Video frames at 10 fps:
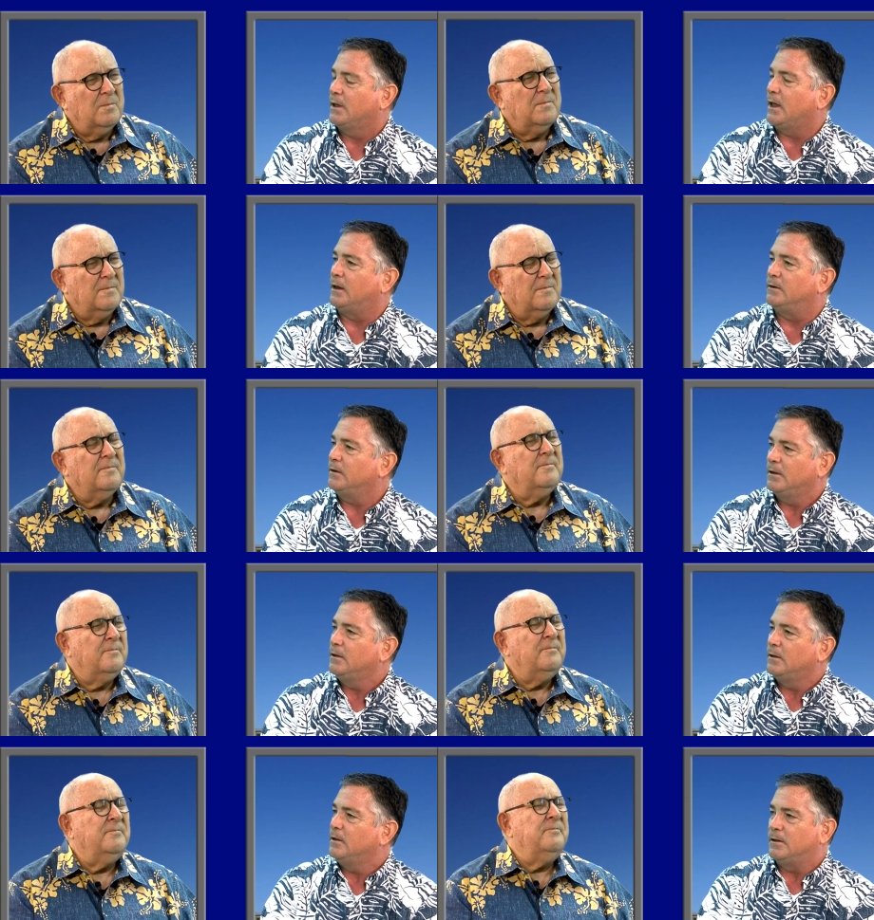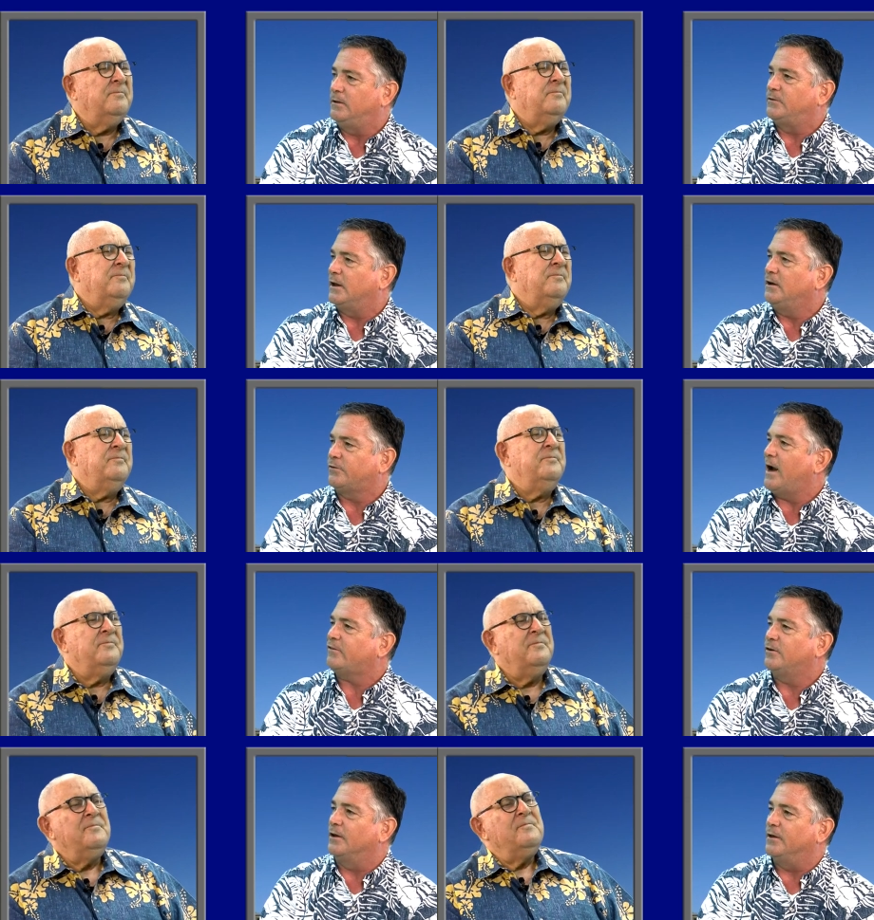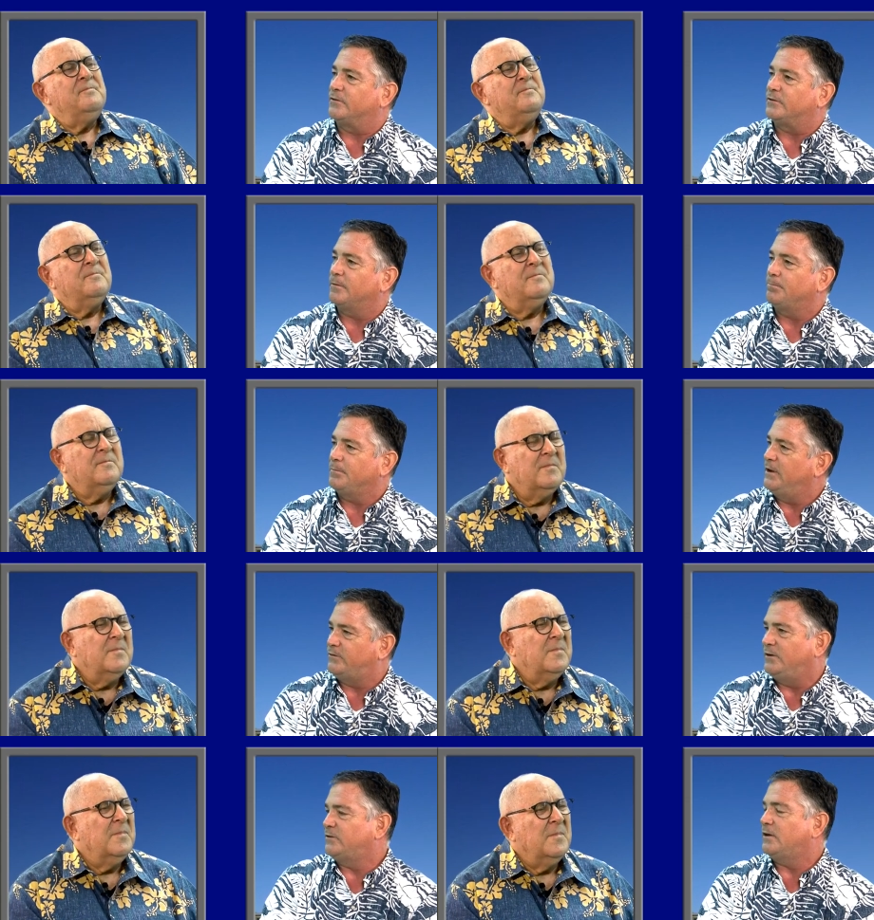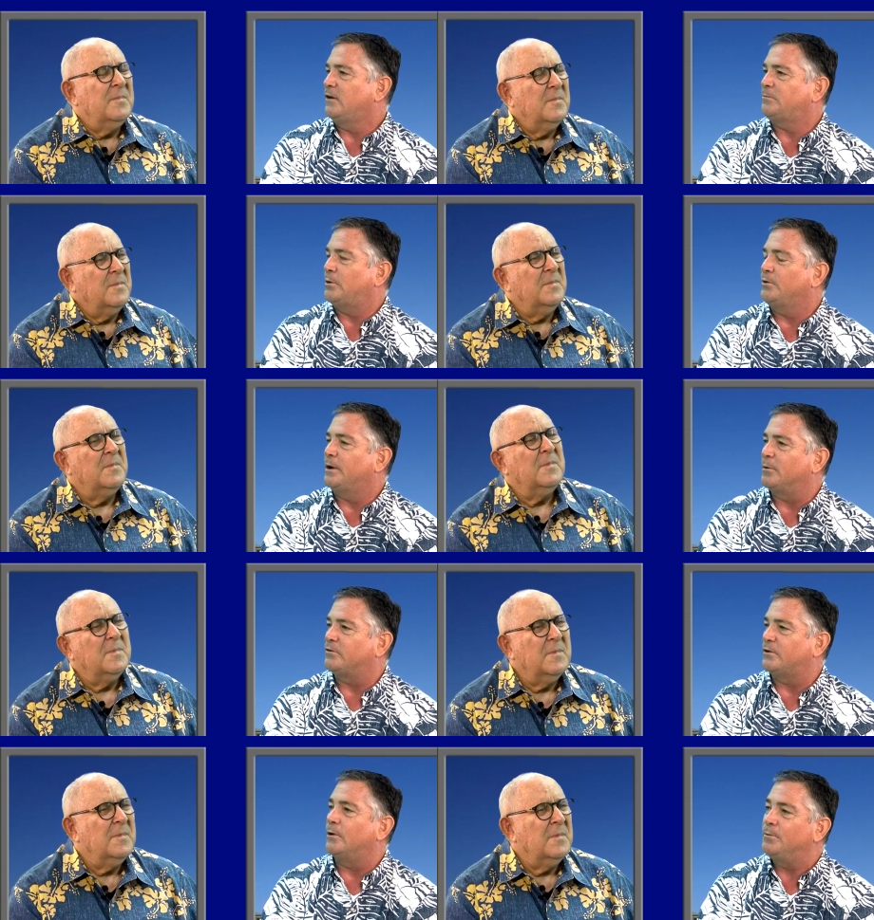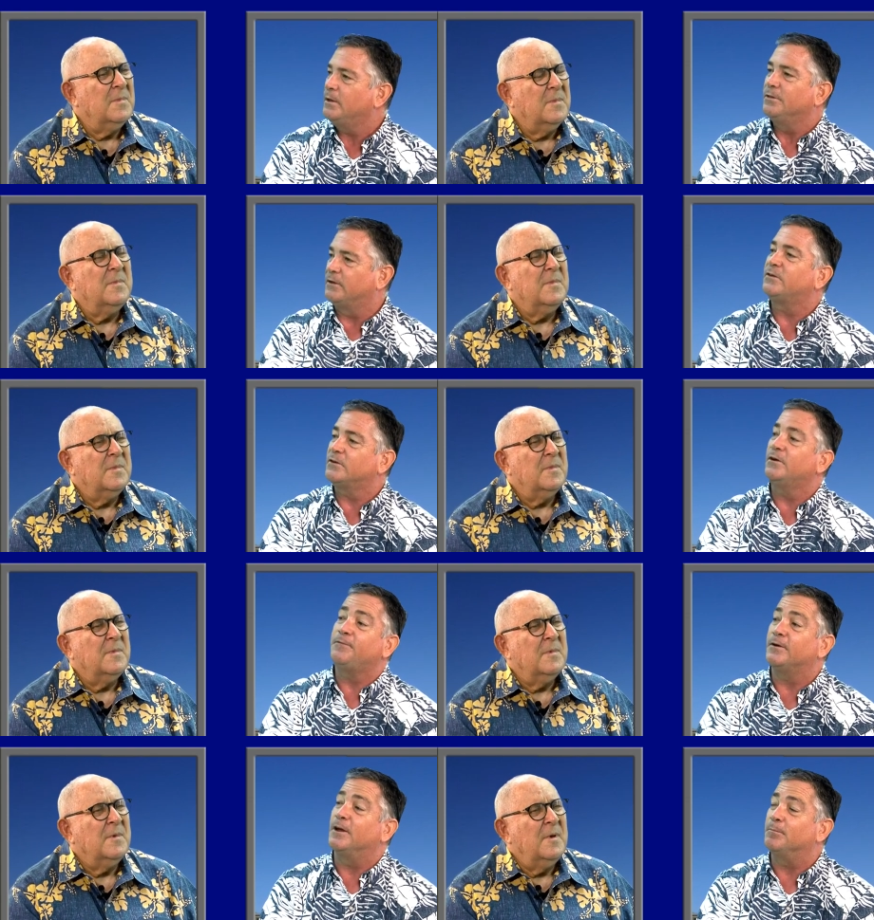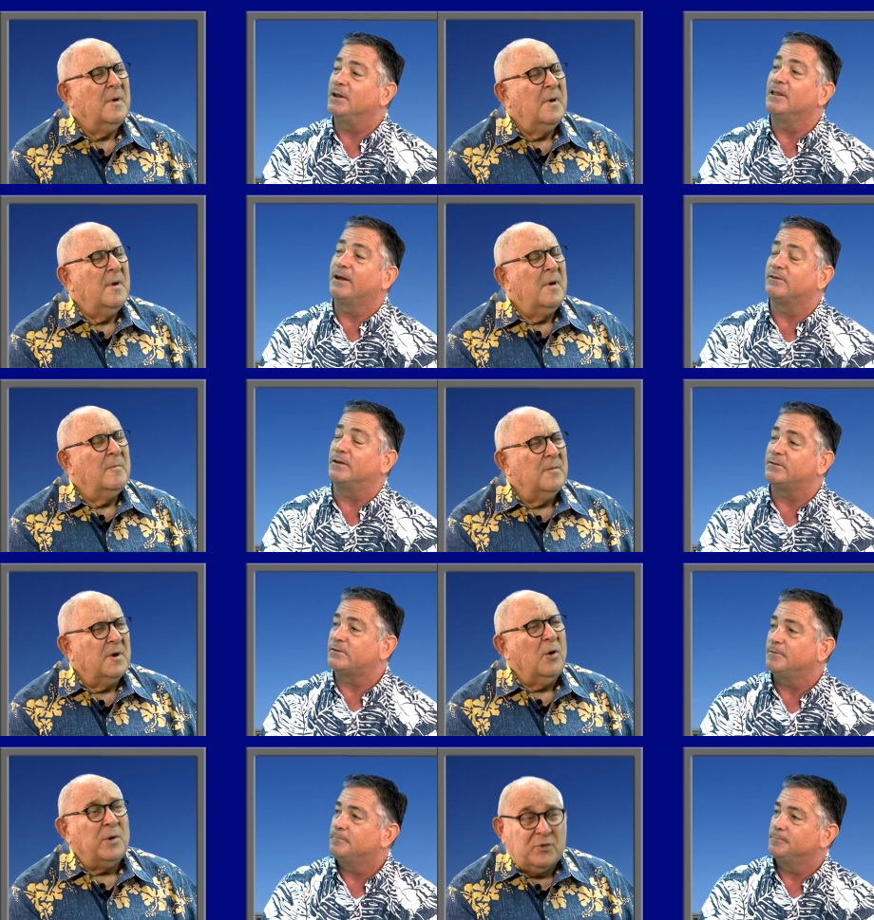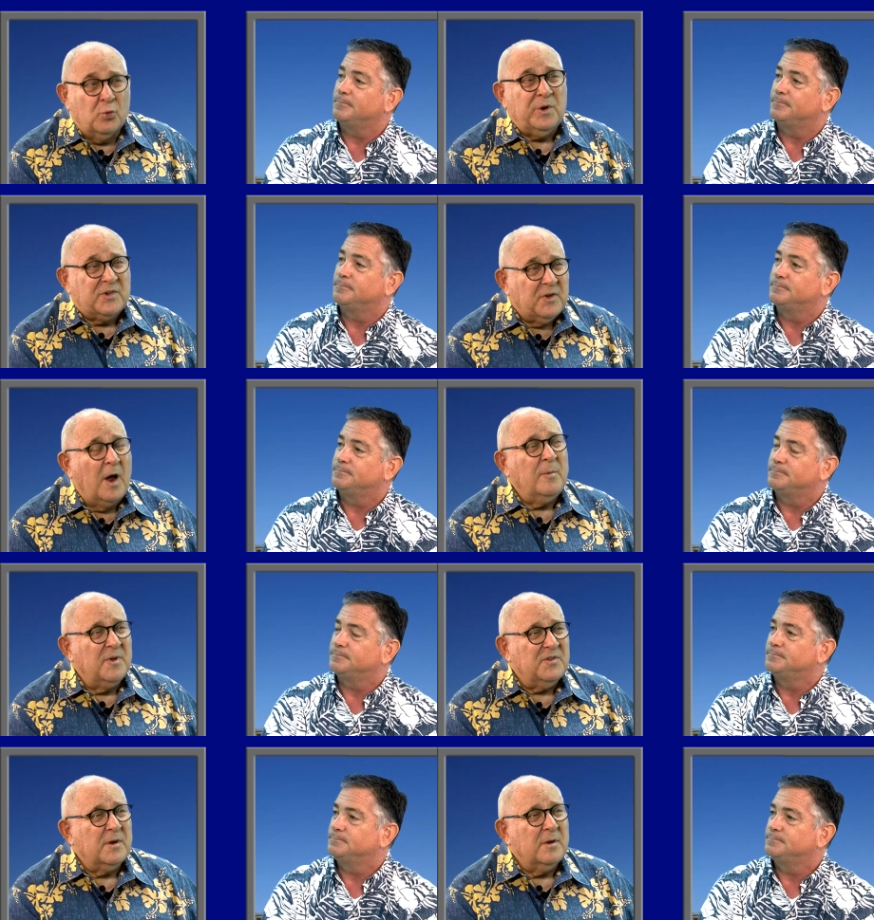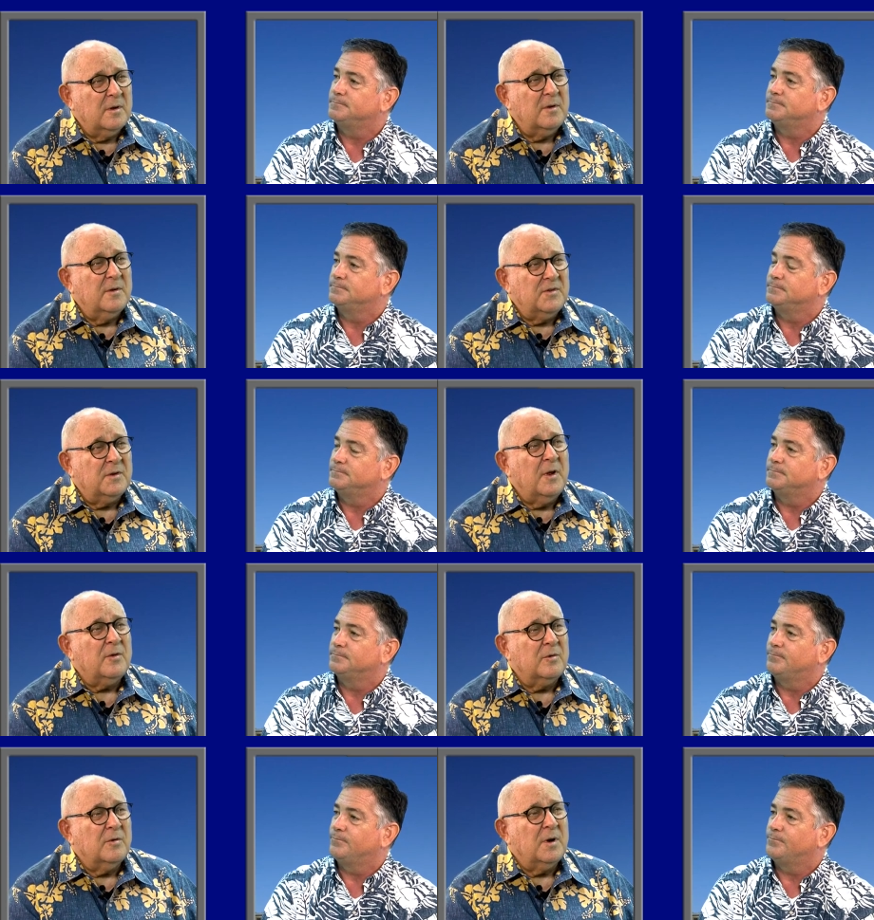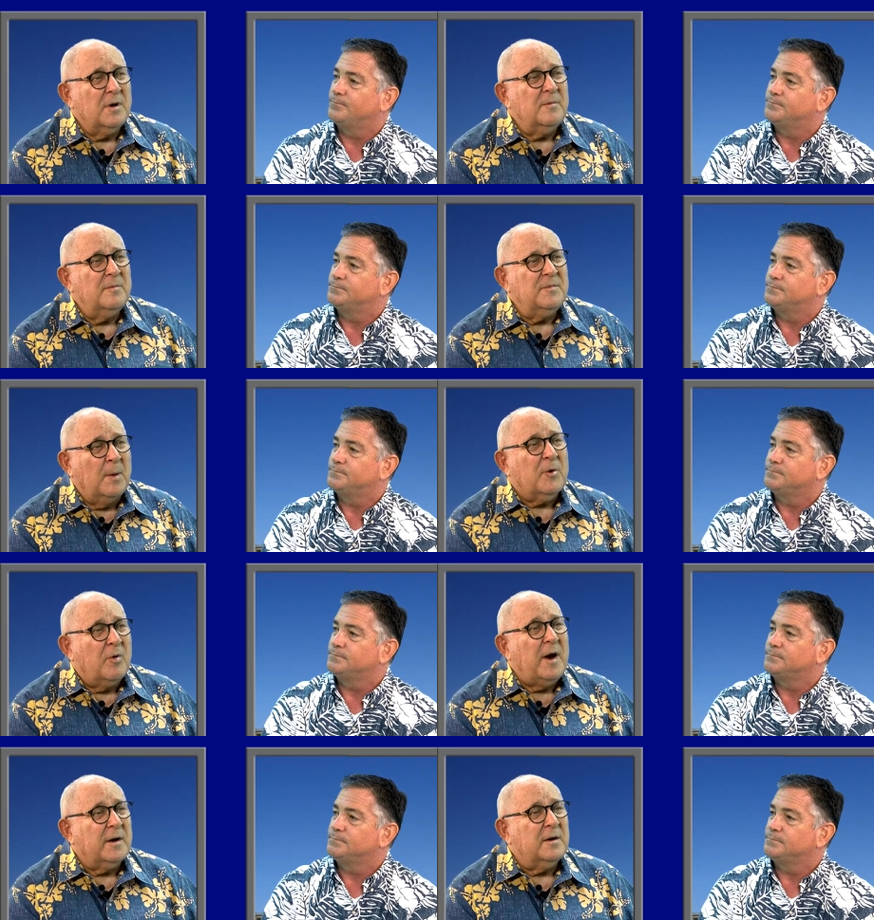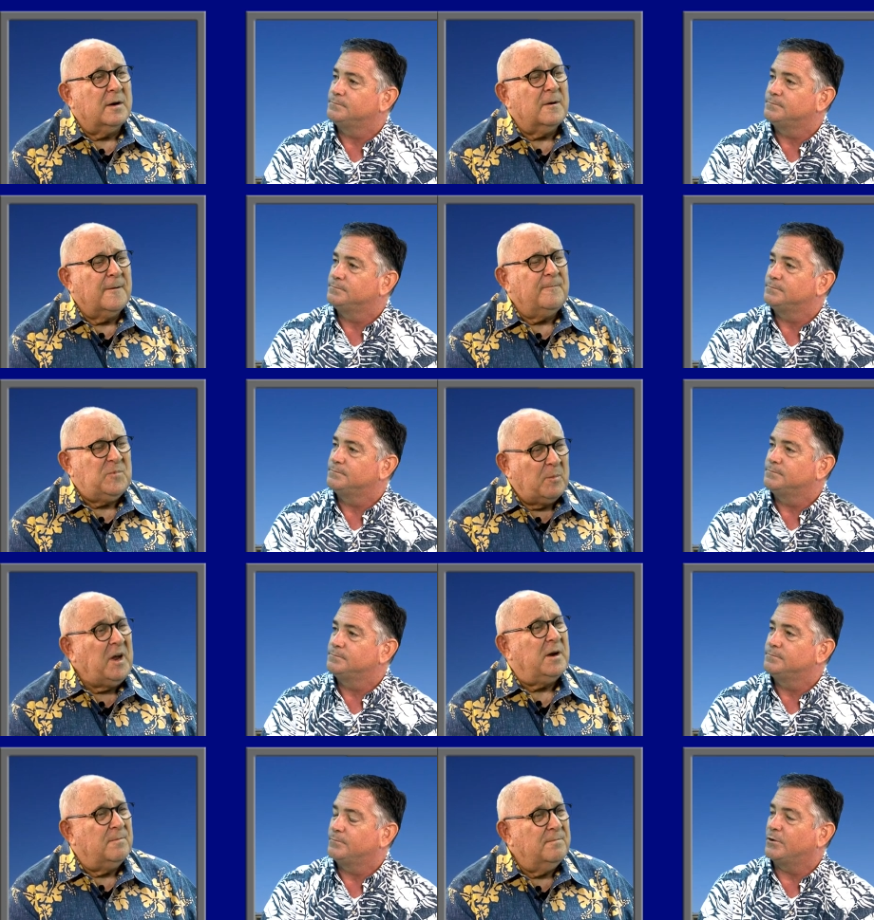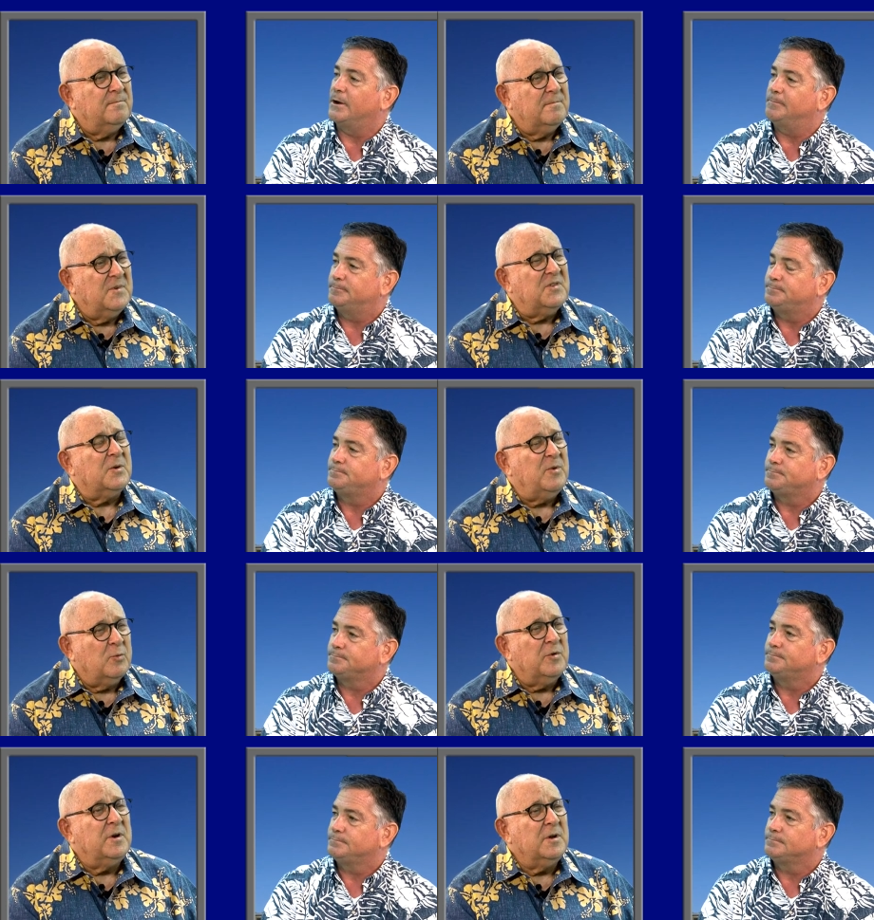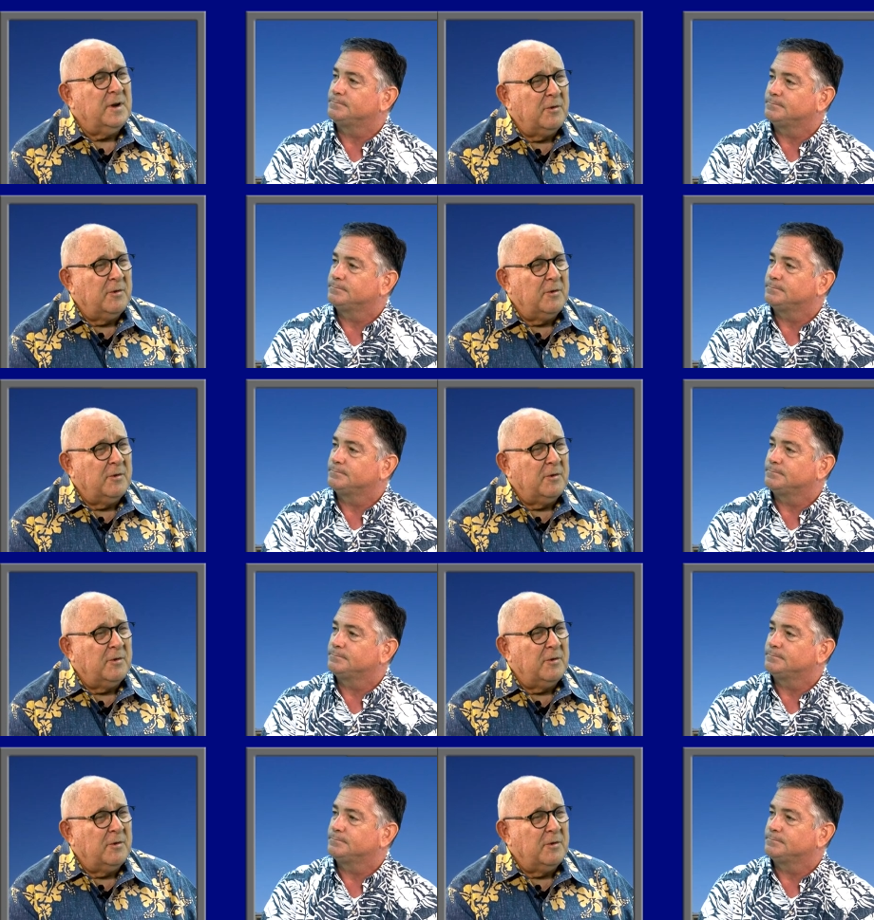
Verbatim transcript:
Speaker 1: And he's getting traction on this. He sees it in his poll numbers, so this is good for him. He likes
Speaker 2: this. You know, in 2 weeks' time, there's another Democratic debate. Right. It's going to be really